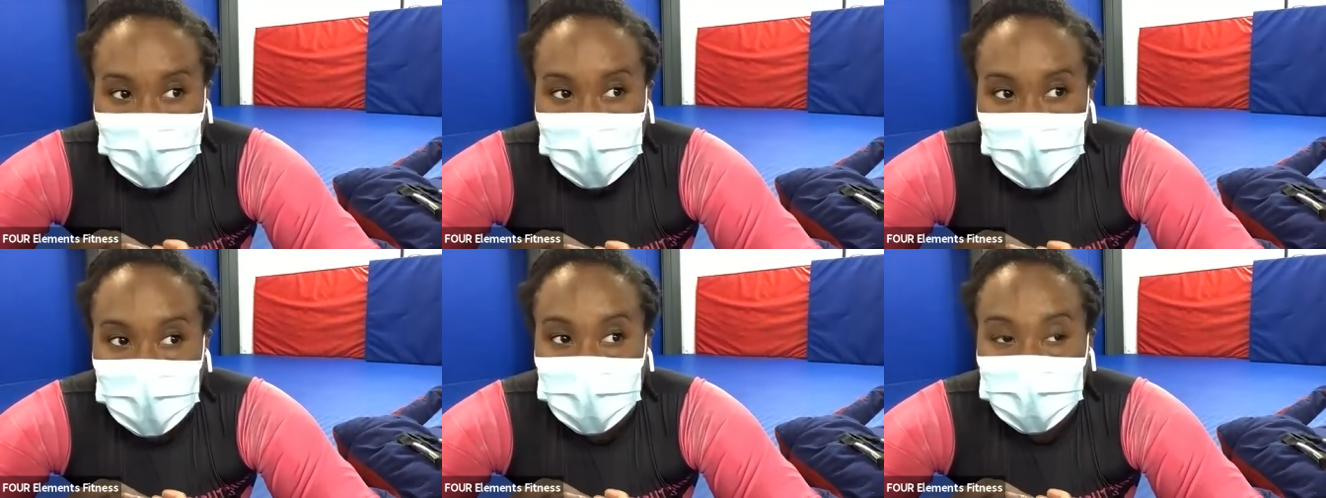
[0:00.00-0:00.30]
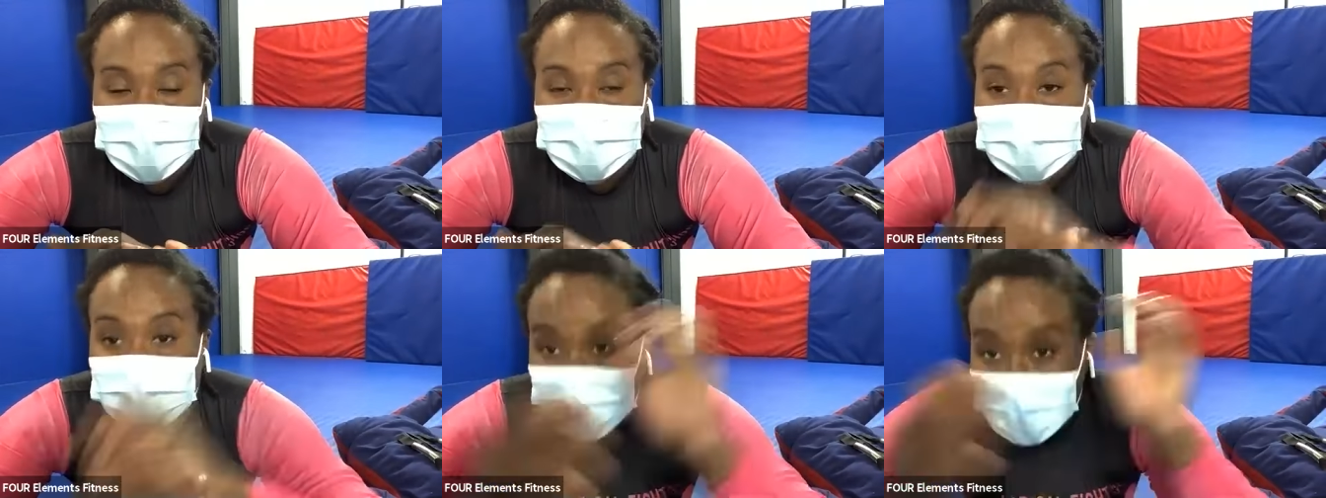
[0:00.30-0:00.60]

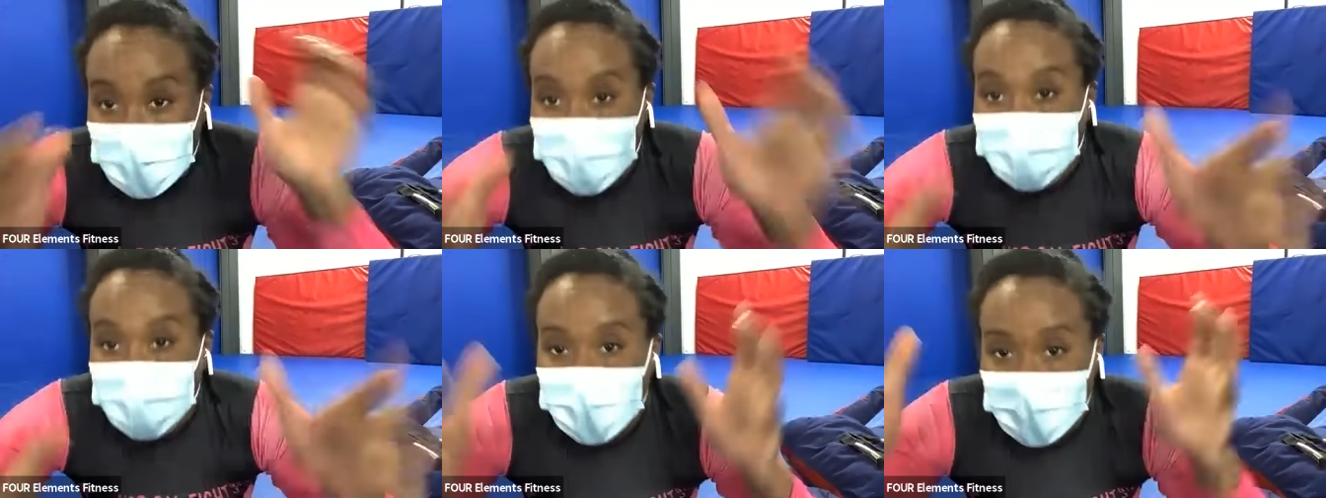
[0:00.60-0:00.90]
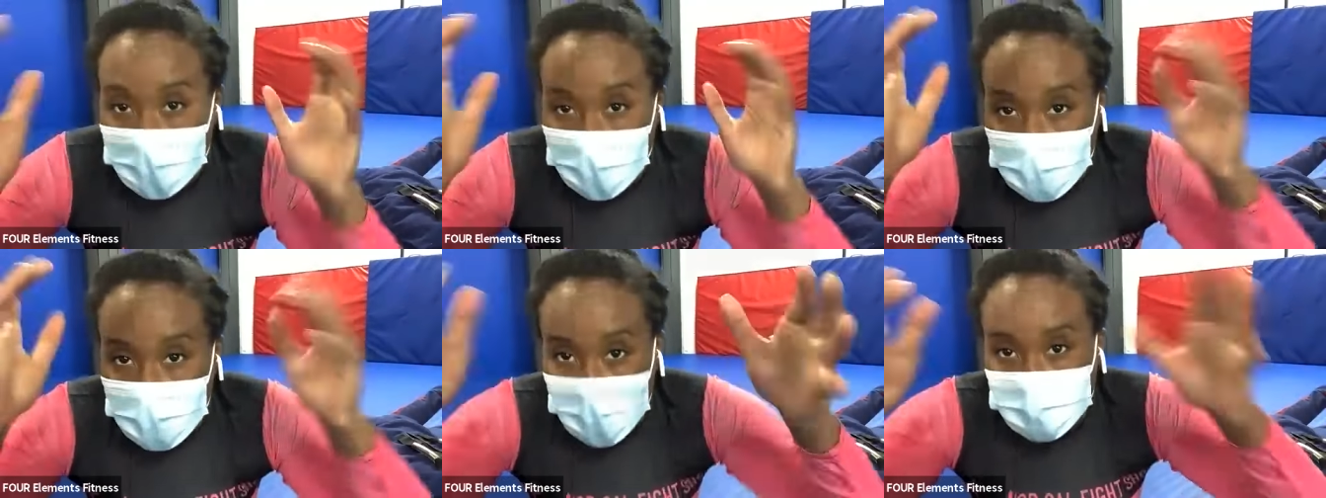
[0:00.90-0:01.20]
like
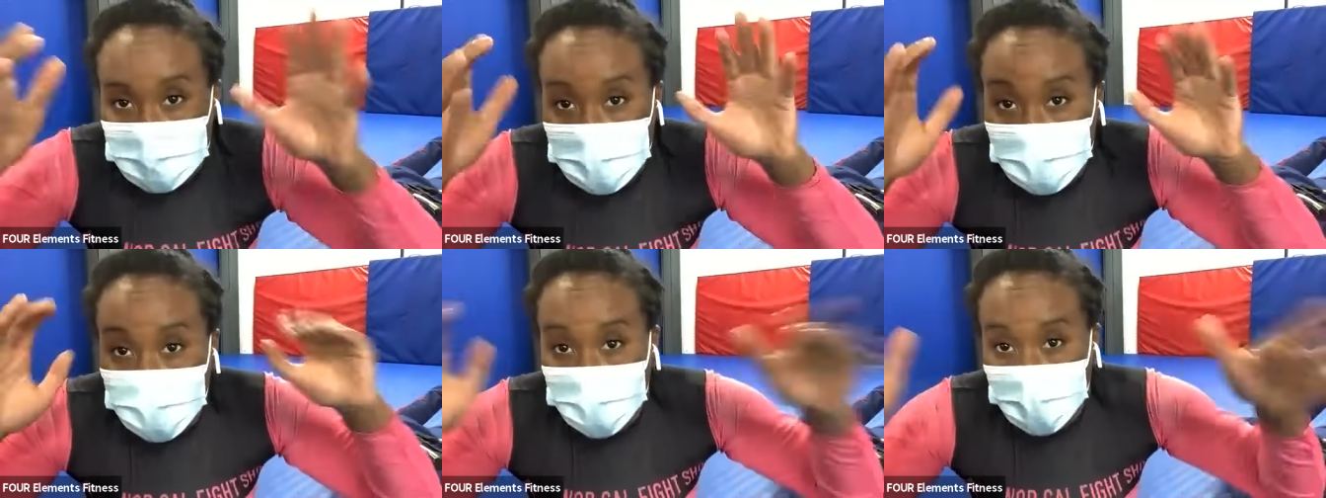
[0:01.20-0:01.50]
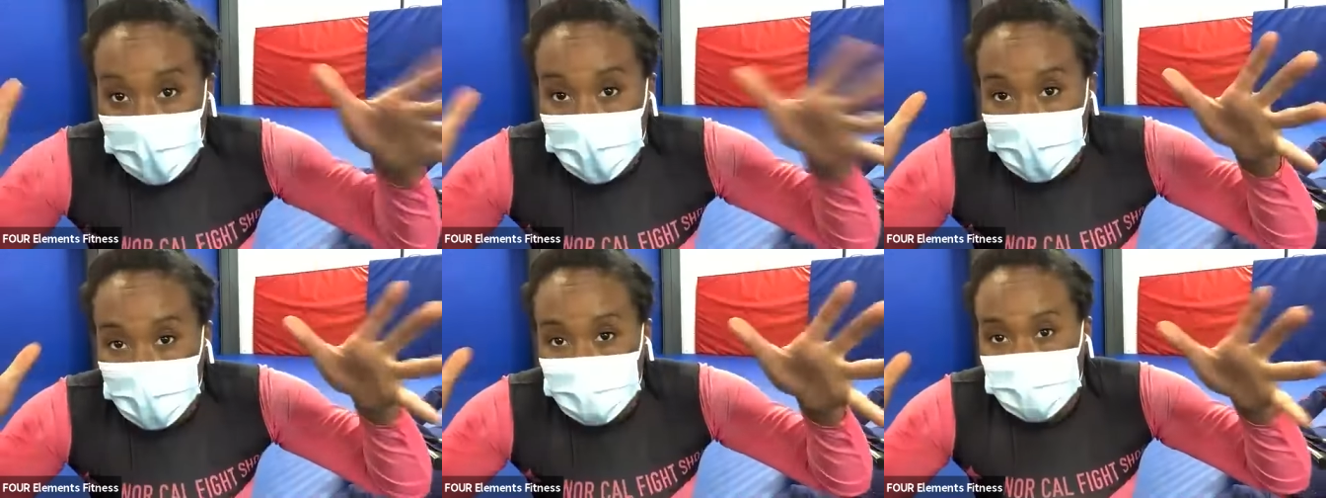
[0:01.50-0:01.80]
stopping the hips
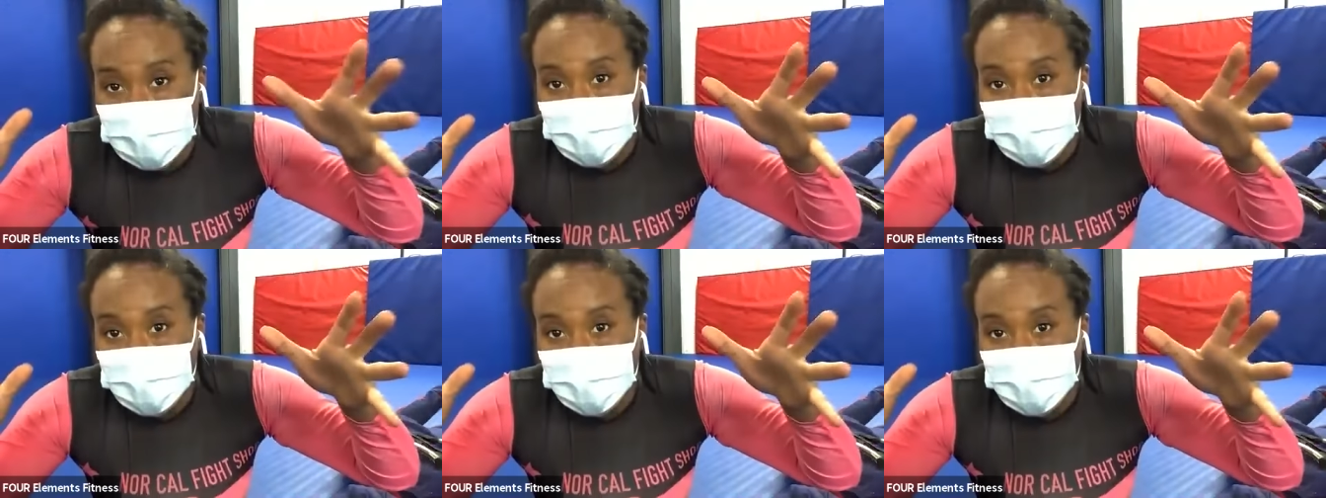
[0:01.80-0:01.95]
first